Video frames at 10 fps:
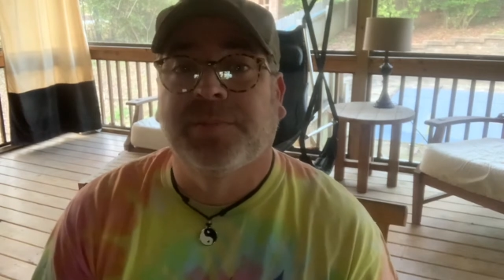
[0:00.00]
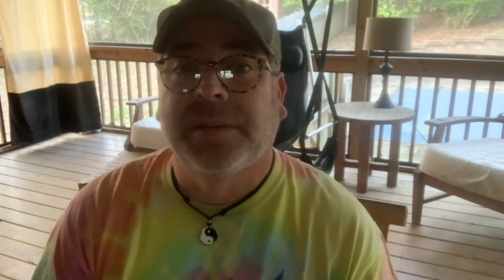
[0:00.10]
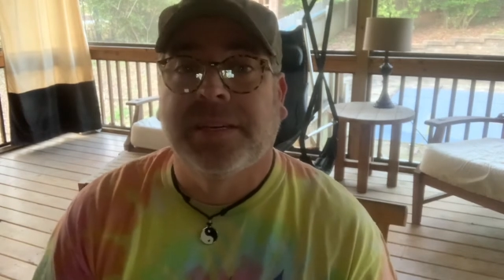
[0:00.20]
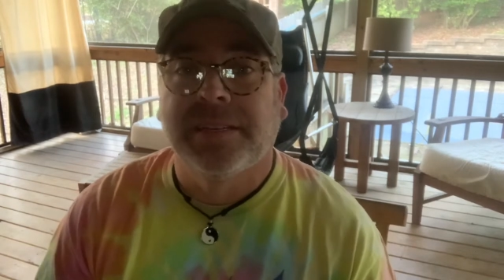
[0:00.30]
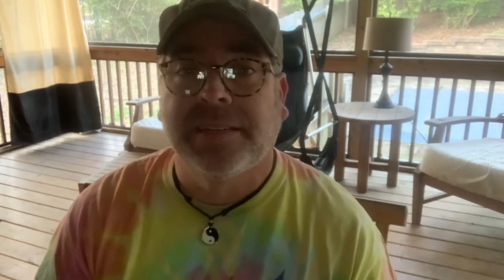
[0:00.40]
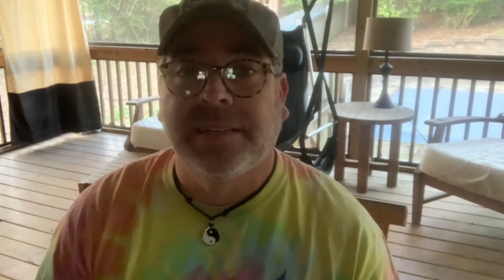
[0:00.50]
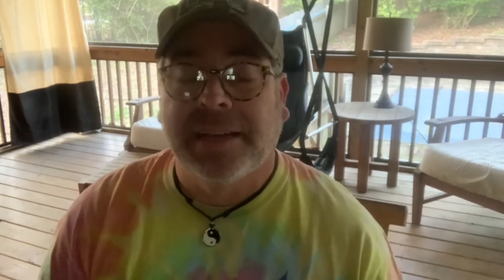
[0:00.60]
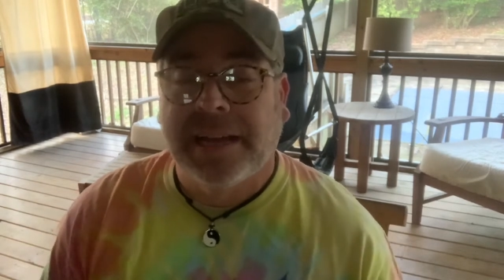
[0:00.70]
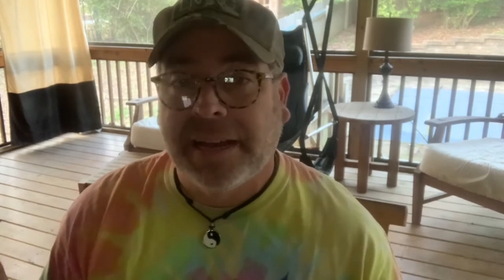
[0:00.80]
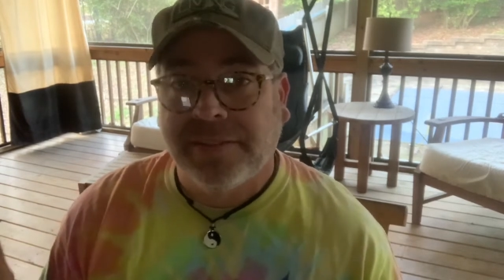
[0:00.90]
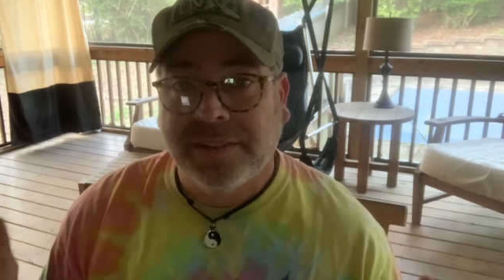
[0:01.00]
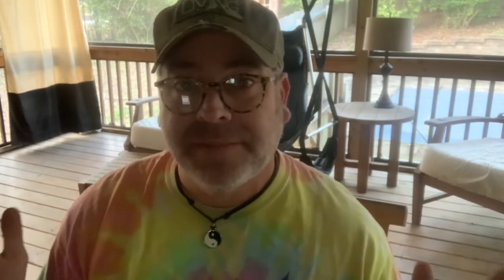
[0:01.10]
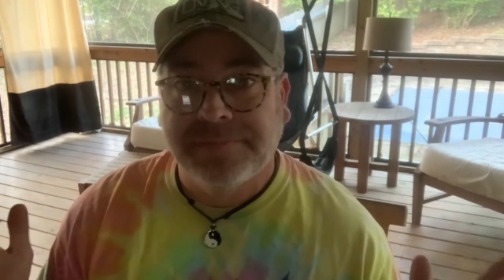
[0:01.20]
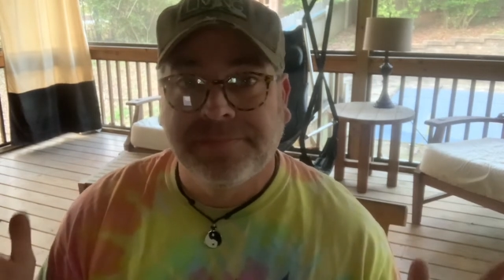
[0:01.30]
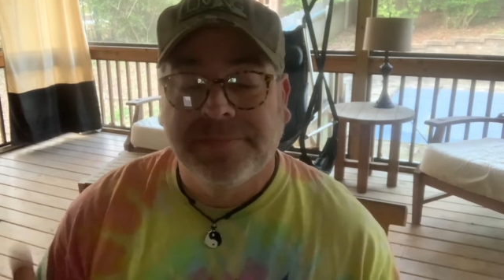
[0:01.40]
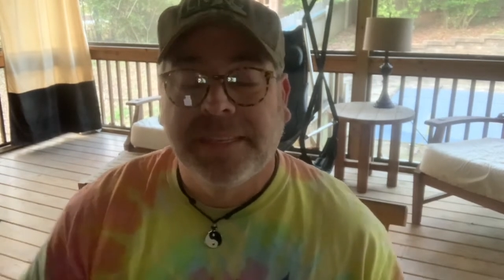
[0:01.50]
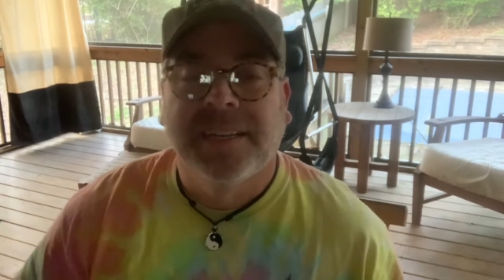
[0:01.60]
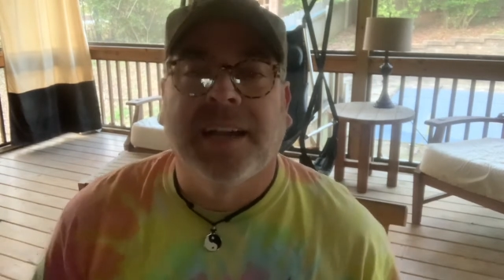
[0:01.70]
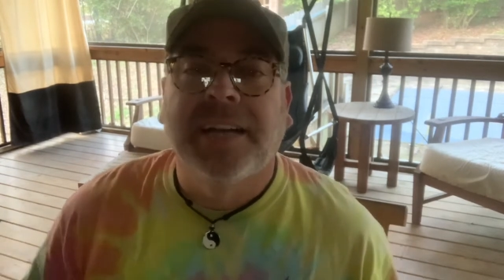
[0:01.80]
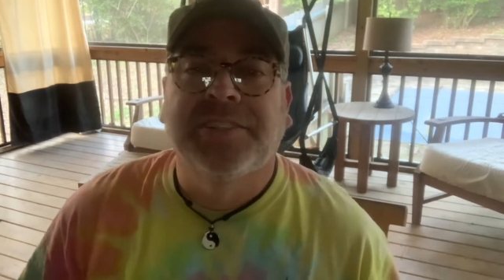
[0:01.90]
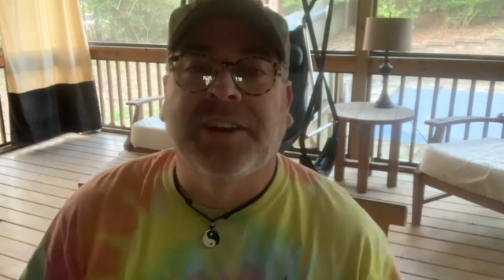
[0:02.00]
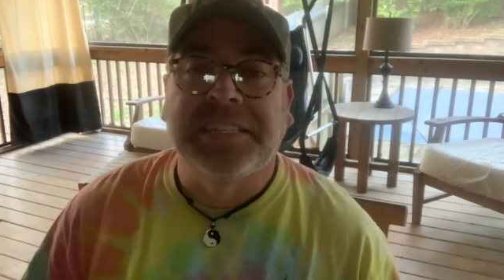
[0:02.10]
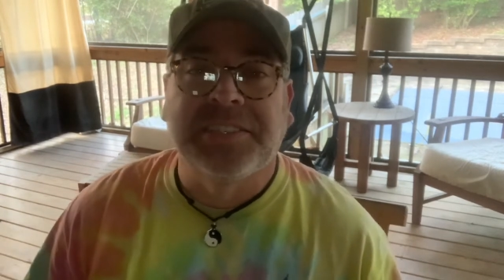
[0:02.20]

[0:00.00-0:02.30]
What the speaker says: but I have a contract.